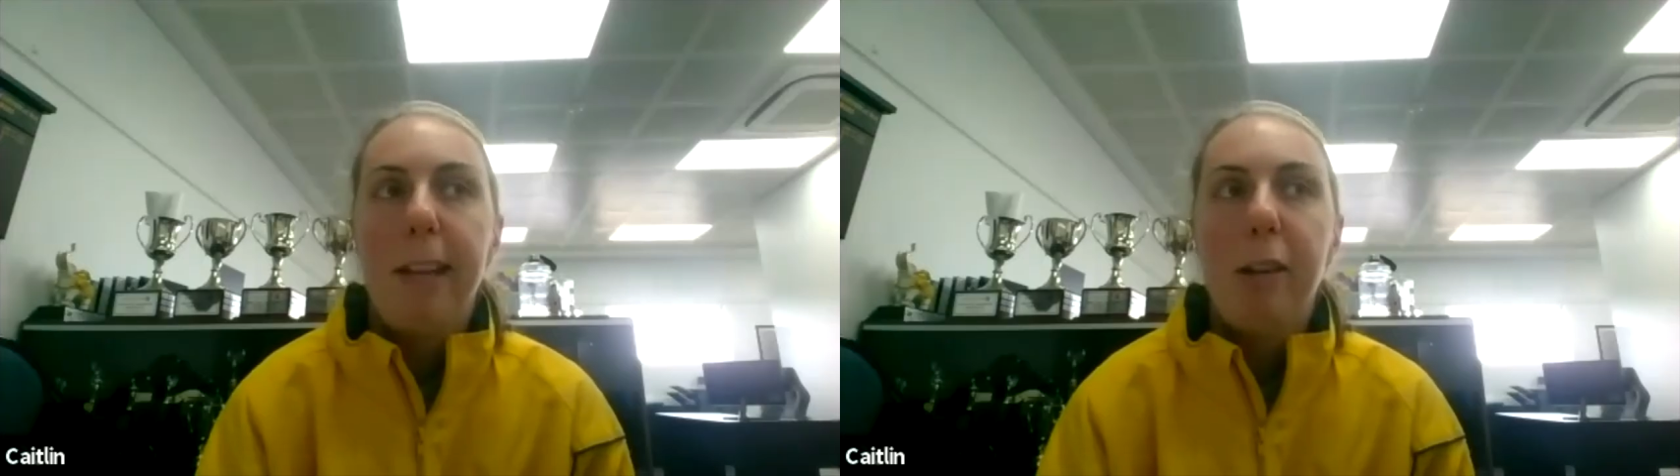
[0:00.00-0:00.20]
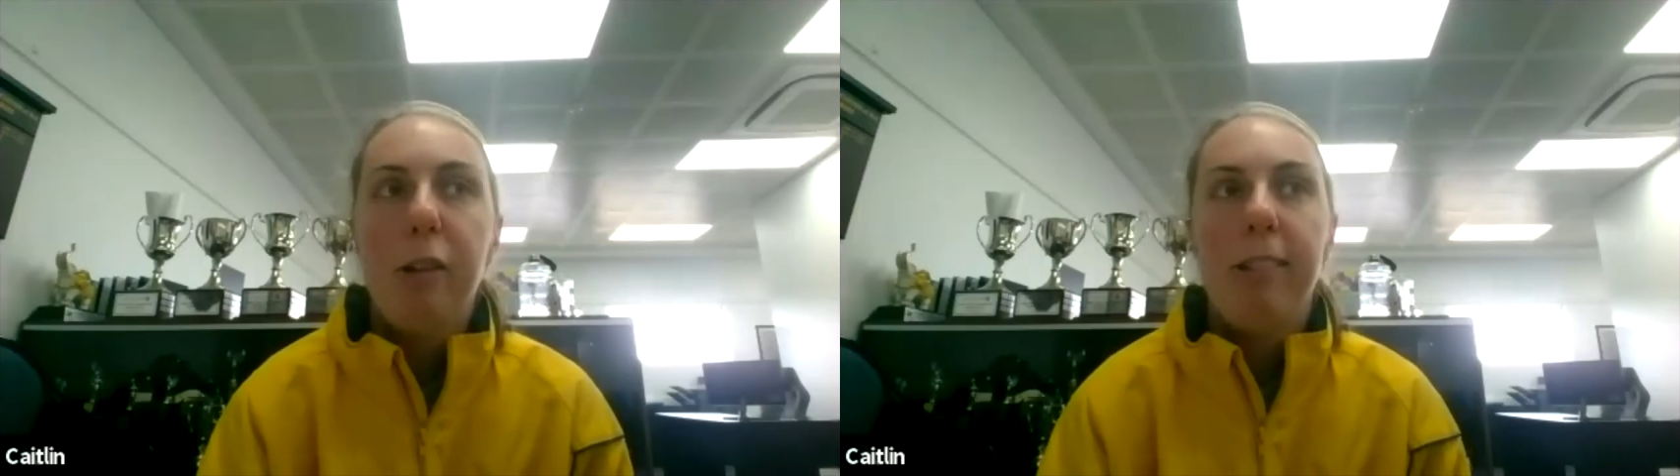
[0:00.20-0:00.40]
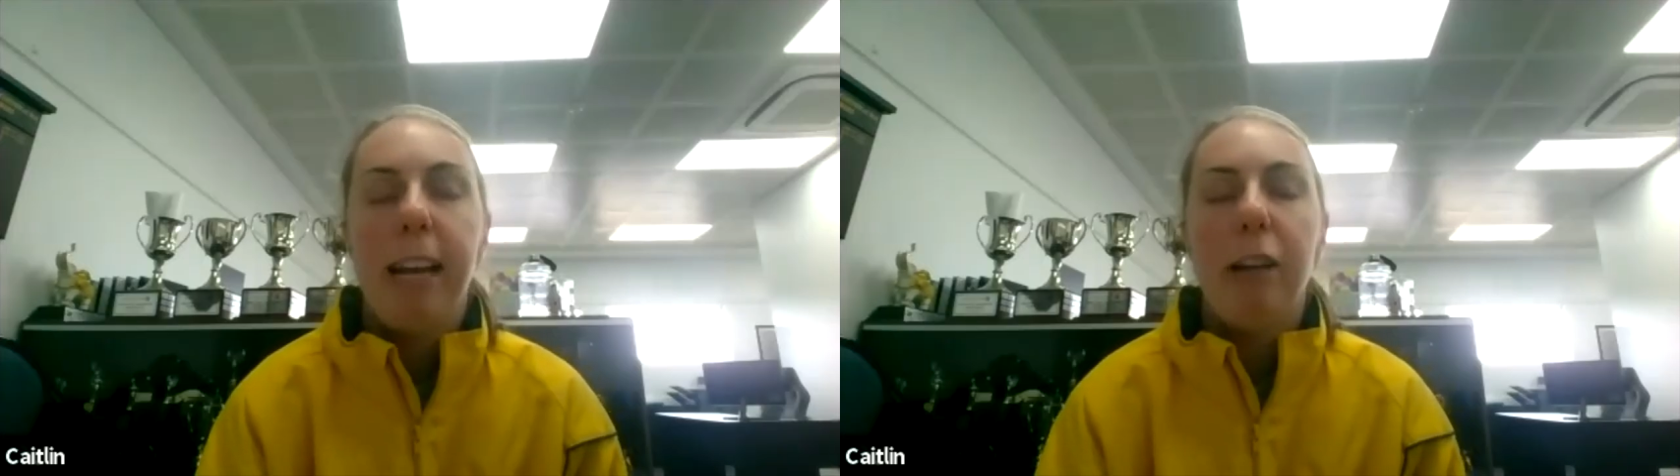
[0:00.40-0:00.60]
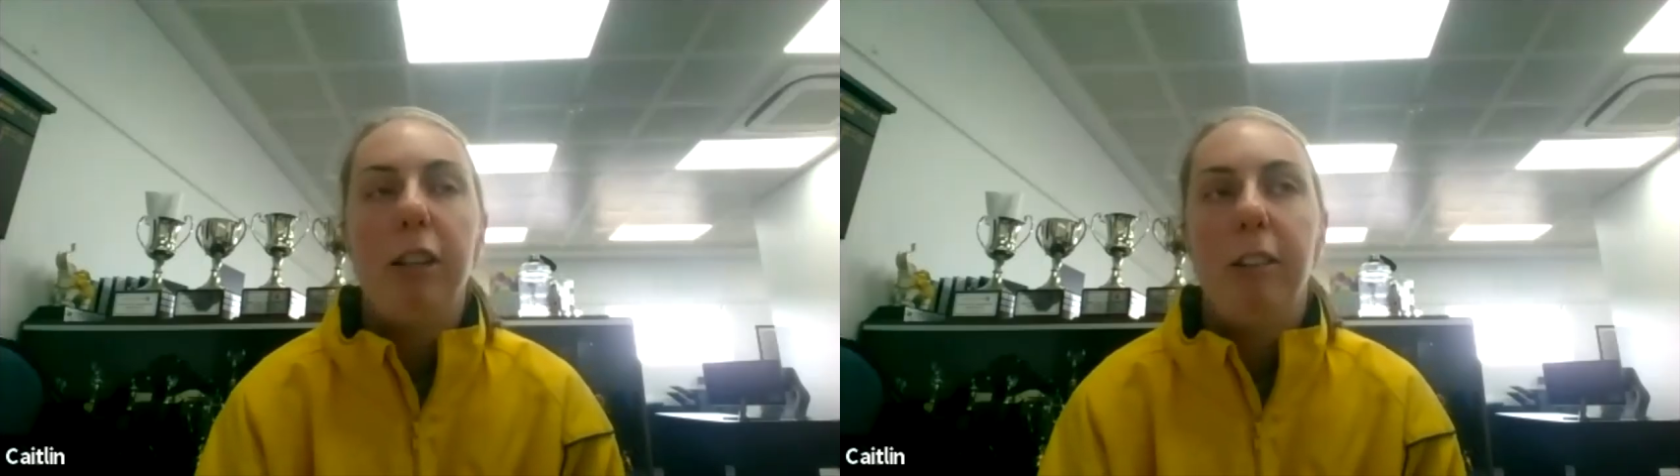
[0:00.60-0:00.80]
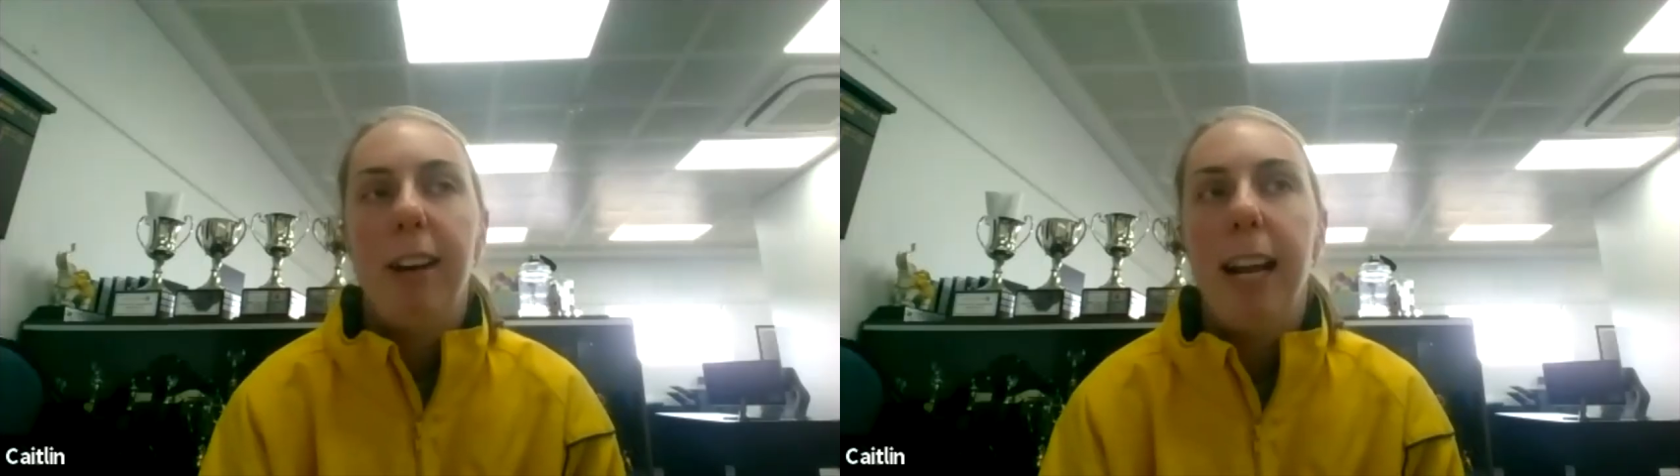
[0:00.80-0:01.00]
This is
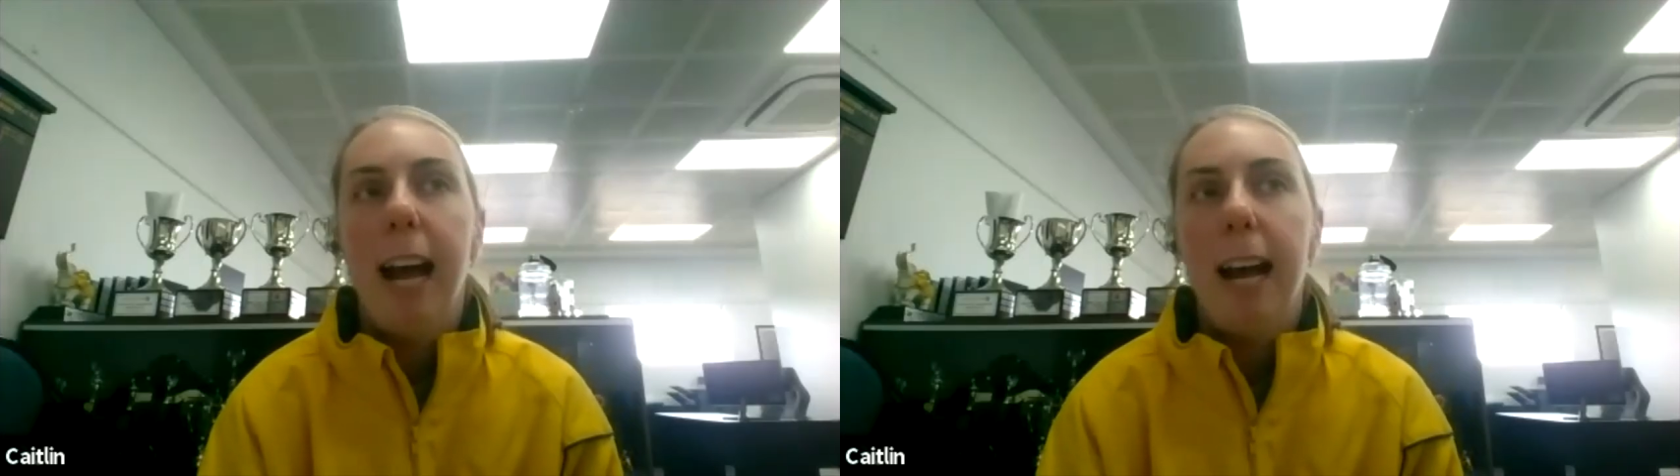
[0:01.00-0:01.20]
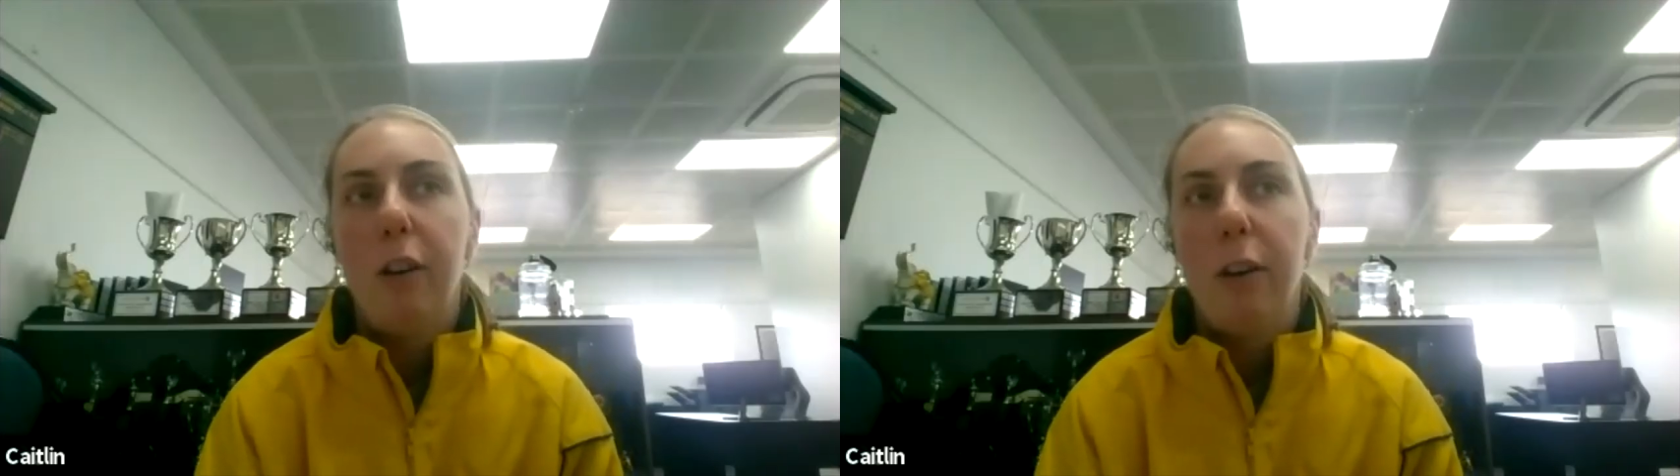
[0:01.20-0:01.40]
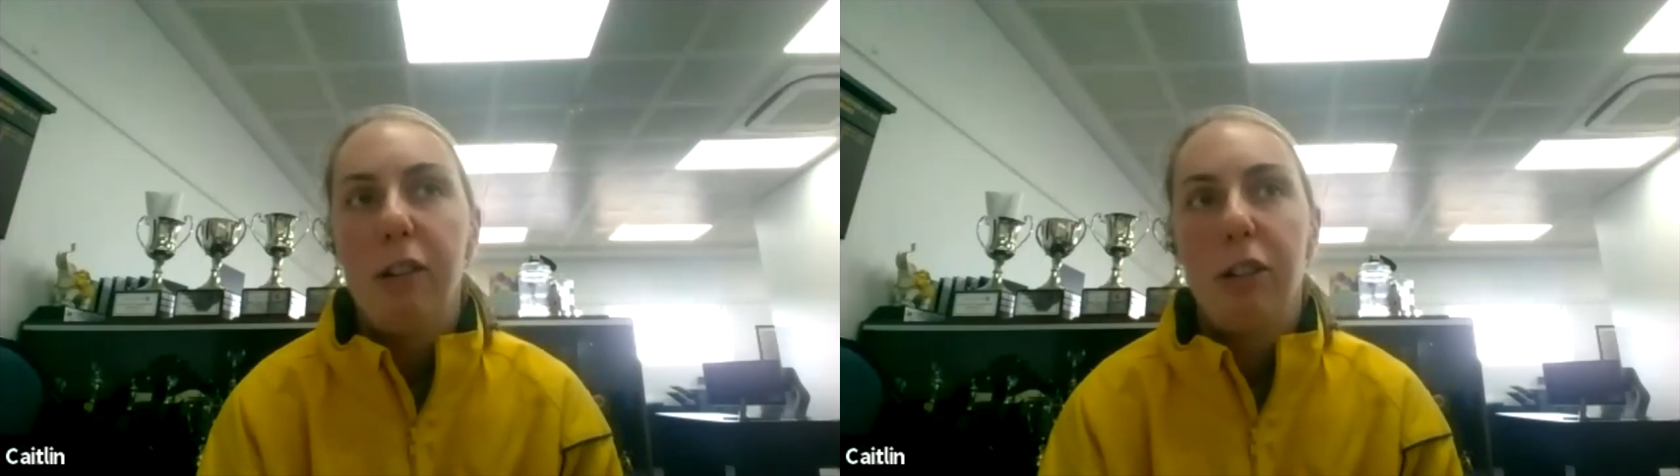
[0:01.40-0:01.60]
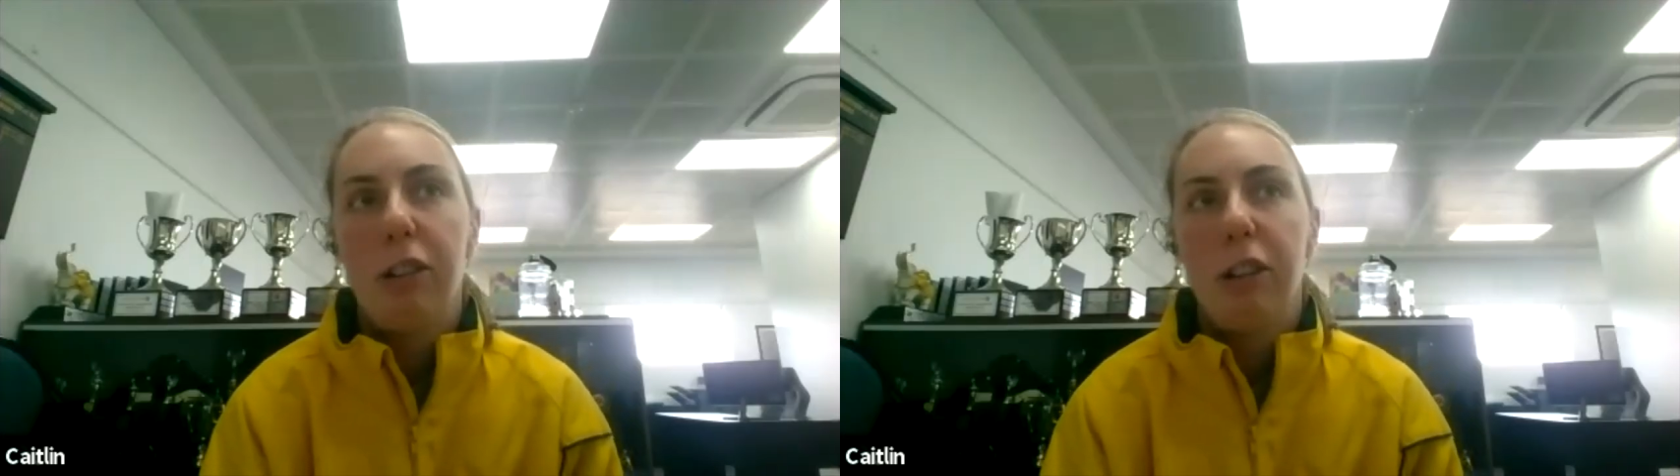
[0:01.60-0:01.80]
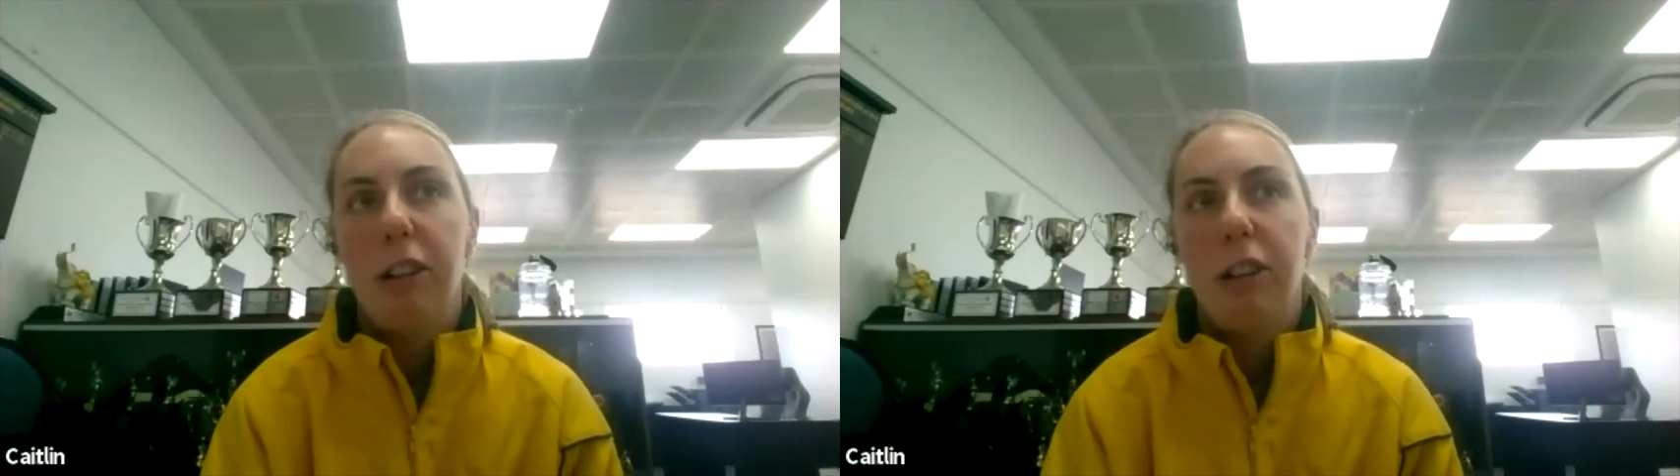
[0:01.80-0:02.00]
actually a really hard
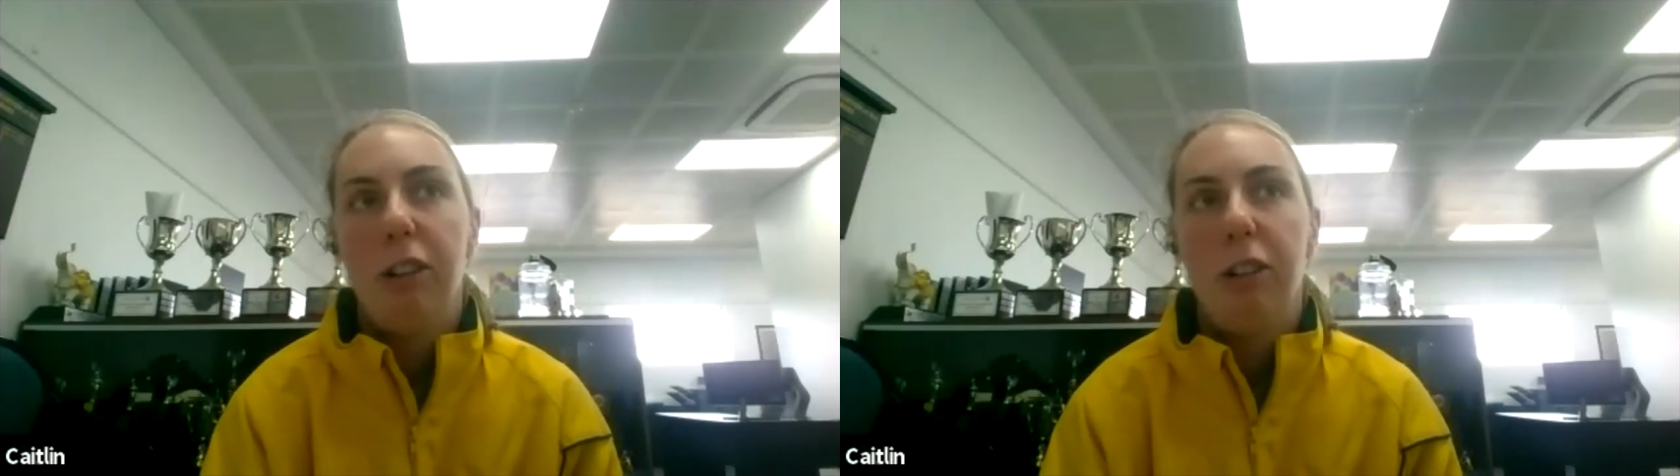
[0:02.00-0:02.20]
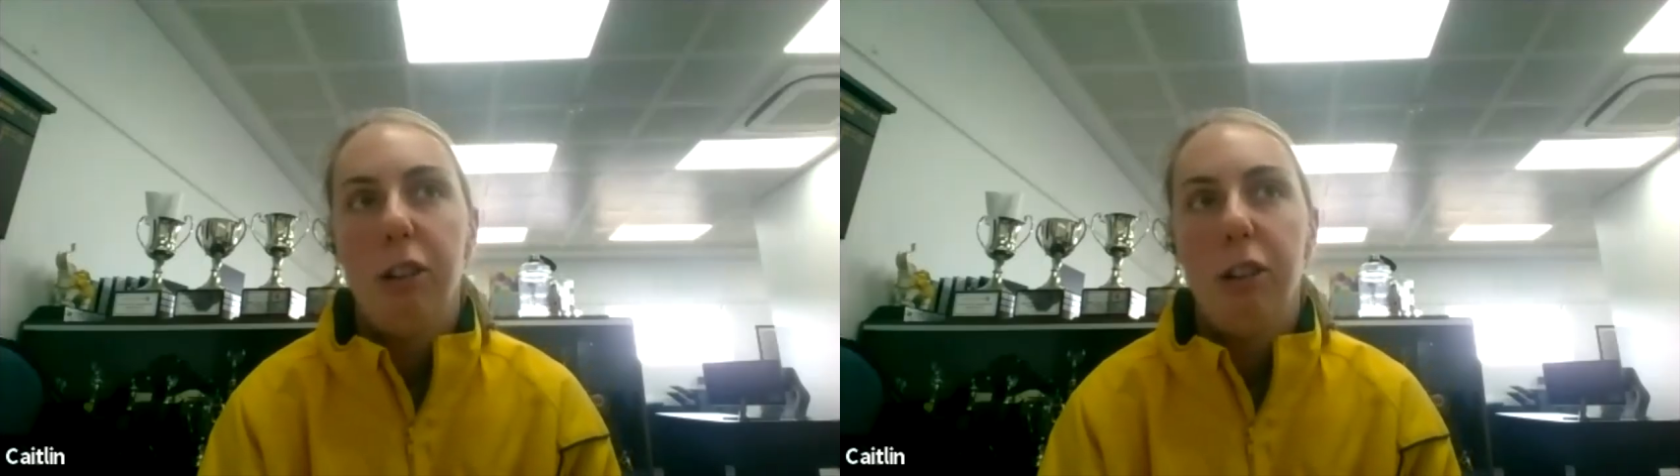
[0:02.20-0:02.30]
question